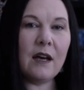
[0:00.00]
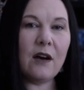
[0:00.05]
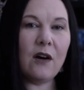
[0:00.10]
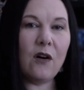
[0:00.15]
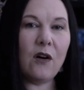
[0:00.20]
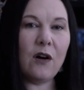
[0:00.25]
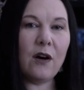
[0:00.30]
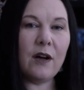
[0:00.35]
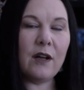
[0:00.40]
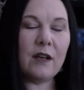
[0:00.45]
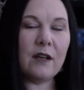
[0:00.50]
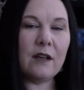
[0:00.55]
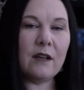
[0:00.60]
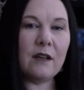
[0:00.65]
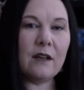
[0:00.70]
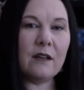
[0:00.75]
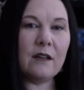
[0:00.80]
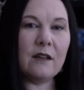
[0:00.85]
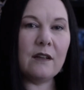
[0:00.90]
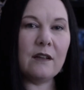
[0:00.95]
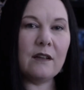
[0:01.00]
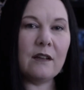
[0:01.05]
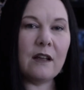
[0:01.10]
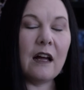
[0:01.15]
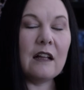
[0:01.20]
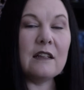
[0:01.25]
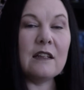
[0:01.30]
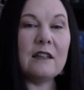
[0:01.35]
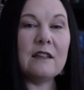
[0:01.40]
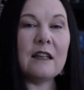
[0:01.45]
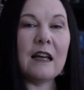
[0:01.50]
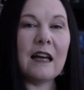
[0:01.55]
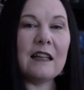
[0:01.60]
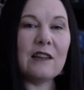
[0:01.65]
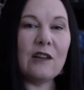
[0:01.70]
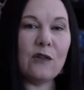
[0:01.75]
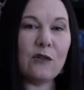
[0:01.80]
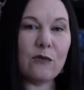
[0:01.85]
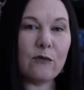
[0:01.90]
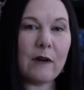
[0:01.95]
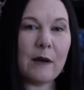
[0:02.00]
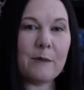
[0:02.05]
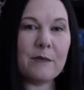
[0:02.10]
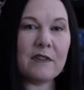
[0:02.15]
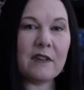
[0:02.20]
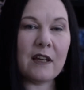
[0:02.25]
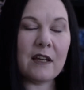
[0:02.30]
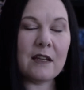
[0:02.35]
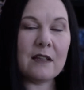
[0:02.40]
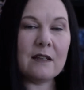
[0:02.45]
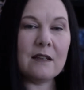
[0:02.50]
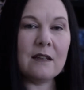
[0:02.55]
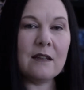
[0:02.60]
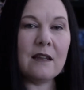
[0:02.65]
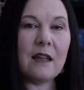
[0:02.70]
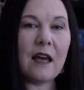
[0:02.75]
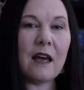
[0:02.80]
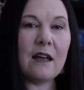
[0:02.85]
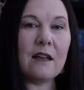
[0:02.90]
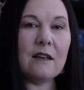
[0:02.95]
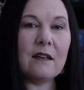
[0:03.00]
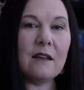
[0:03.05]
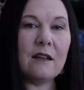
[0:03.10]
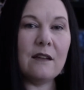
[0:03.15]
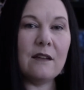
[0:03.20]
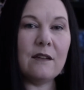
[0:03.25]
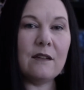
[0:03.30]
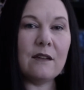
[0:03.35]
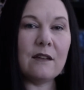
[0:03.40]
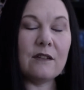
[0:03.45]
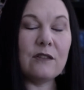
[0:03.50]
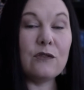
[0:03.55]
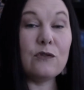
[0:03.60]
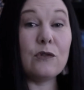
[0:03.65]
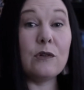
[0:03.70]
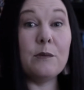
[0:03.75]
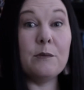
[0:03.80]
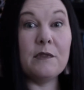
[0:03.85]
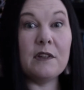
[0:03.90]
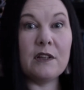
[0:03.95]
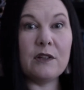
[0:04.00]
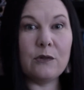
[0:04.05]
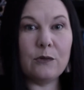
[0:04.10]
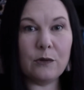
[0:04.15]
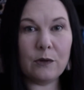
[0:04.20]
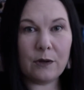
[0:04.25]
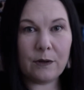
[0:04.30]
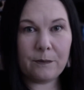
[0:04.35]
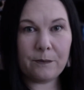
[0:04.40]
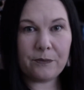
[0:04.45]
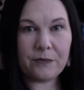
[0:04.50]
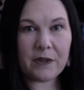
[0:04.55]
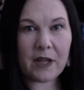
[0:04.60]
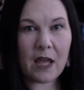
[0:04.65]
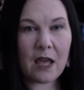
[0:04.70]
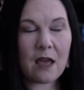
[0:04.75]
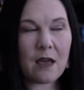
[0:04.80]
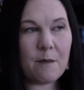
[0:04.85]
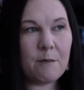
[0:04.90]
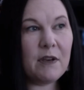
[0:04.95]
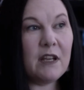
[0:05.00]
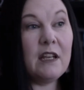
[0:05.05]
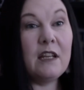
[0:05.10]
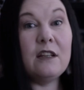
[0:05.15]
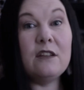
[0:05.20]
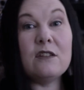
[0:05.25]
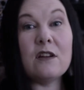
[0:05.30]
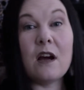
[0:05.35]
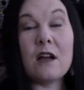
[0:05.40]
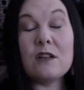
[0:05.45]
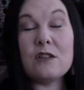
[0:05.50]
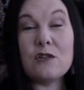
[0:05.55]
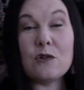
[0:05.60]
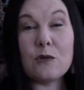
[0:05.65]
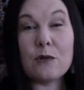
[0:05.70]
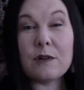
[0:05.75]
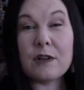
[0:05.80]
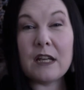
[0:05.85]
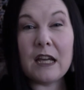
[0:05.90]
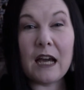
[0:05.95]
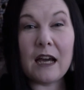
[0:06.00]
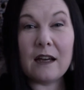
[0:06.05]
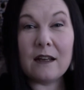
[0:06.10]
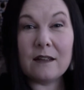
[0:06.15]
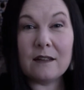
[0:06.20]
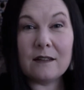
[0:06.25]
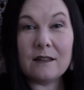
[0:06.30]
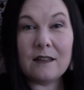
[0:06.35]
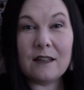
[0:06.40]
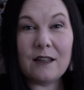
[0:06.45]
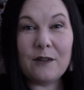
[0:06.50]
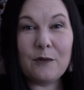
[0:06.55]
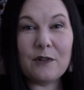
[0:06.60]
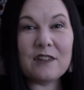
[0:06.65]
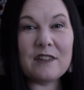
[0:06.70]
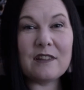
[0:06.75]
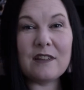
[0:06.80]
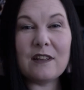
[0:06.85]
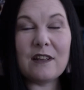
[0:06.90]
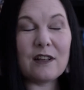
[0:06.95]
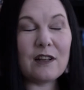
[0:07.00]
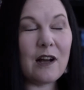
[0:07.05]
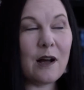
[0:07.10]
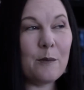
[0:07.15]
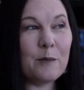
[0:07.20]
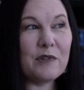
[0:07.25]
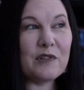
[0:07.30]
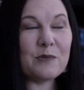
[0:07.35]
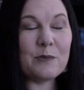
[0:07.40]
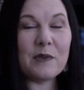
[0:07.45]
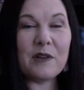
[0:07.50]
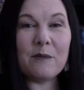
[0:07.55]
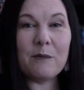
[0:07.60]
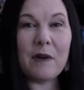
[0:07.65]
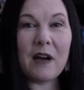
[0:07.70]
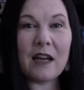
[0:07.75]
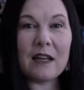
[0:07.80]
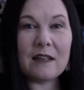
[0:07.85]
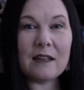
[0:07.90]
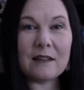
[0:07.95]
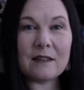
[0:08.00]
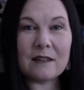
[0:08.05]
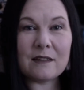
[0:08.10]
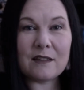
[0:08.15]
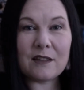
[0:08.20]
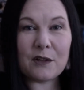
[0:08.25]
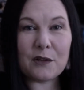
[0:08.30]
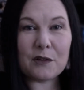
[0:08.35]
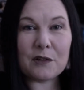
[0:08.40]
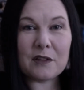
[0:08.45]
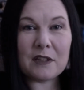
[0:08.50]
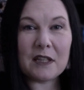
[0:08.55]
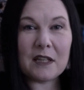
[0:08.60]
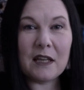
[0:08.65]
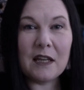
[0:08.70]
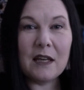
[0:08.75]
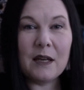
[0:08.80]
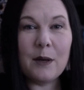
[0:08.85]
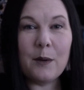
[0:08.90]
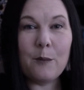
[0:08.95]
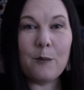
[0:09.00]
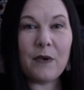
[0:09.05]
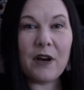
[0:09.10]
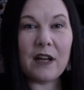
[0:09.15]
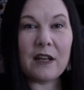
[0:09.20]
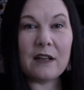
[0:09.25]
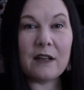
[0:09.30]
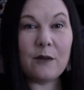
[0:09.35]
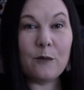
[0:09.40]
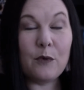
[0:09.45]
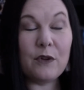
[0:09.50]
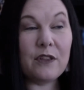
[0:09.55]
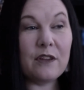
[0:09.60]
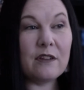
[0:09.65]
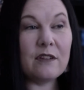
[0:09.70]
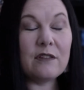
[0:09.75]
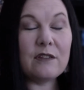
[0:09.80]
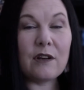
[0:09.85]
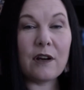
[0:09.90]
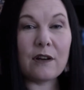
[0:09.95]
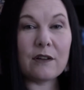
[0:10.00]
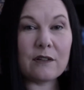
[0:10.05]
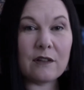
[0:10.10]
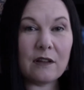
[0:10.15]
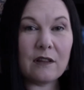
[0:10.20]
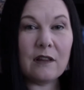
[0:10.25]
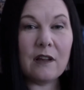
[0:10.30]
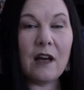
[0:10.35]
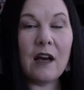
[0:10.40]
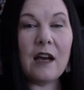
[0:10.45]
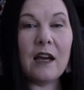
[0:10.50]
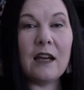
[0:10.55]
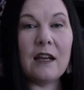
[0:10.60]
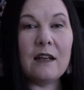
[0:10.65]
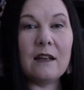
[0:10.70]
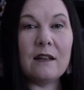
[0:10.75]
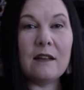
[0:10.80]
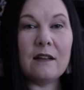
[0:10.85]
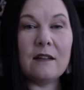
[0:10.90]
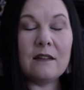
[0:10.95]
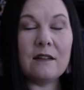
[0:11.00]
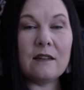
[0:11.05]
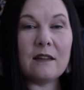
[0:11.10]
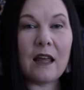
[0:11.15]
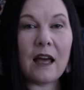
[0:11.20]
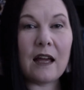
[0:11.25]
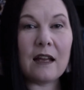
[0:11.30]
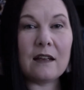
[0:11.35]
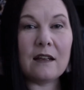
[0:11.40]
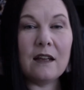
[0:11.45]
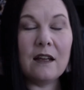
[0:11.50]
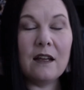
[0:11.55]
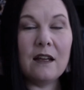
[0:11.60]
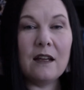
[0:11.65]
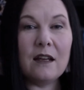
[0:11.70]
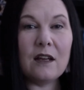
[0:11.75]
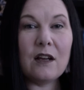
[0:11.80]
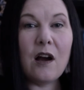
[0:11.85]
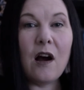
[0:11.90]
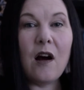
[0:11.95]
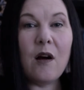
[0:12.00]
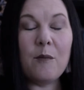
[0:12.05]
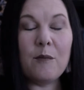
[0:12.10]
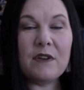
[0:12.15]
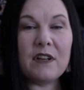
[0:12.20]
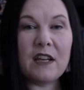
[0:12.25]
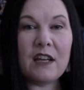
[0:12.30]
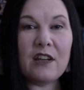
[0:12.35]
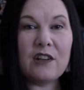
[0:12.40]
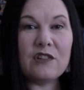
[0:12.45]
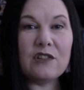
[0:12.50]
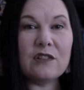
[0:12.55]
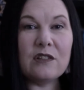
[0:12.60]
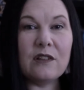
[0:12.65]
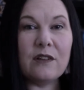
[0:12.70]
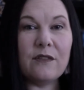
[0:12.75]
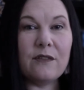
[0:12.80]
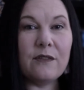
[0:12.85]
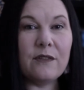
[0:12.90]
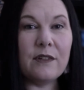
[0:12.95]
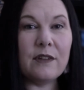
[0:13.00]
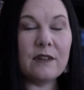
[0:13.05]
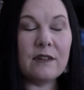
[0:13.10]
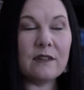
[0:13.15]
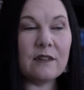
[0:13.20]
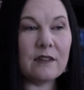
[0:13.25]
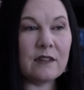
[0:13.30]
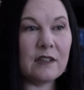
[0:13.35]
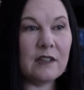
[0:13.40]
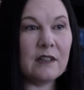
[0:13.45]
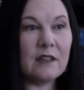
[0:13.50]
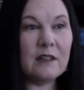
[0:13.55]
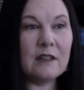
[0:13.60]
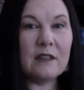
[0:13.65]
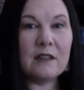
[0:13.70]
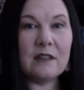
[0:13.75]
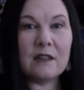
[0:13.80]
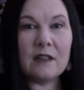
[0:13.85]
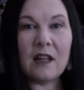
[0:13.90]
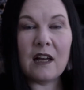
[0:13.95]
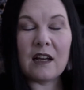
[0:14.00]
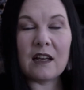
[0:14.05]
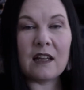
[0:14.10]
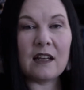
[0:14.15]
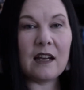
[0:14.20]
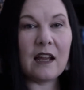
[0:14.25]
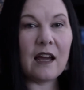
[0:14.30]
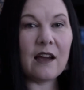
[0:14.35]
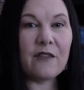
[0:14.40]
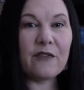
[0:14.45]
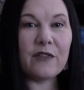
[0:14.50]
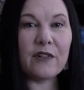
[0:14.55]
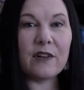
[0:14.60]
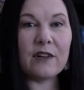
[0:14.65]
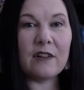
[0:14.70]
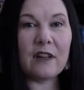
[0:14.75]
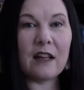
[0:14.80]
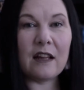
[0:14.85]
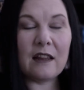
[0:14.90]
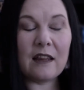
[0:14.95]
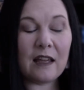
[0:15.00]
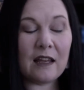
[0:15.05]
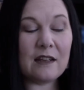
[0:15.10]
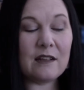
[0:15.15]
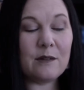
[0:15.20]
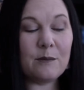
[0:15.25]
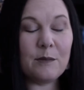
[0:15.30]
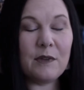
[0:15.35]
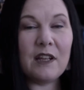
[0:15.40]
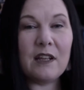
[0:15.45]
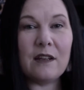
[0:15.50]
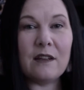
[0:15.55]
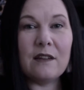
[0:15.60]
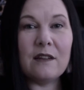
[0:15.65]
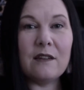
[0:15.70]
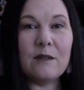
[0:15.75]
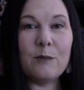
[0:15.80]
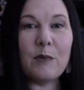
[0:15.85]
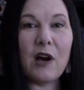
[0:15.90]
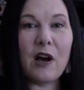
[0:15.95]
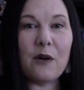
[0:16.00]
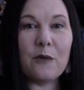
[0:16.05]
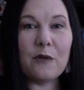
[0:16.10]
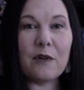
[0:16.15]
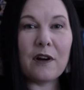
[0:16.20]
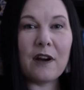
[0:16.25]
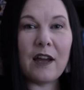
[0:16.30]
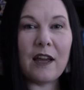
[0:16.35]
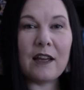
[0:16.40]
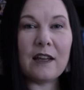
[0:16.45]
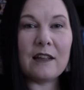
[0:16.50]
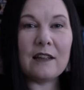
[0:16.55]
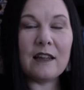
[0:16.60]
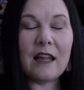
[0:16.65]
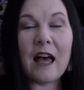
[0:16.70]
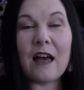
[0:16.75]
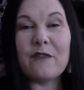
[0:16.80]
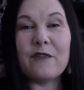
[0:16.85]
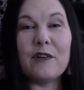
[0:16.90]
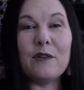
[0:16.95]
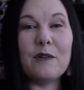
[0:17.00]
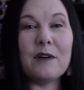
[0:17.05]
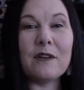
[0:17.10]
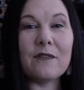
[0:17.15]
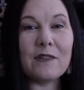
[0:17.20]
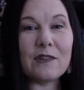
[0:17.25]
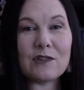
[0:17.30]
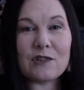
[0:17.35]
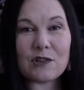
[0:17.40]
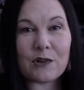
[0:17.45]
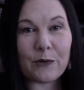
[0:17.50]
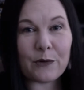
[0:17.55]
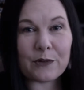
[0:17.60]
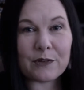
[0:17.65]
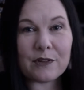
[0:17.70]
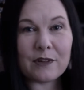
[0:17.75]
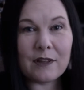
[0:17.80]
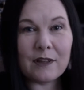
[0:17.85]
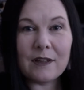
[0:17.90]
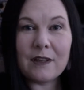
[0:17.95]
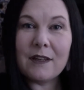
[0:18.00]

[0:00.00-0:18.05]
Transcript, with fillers: on Ellen Datlow's website. That is extremely cool. Meeting Don Doria. It wasn't an accomplishment of mine necessarily, but when the stars aligned, it's that combination of skill and luck and effort that landed me in a spot where I could laugh at one of his jokes.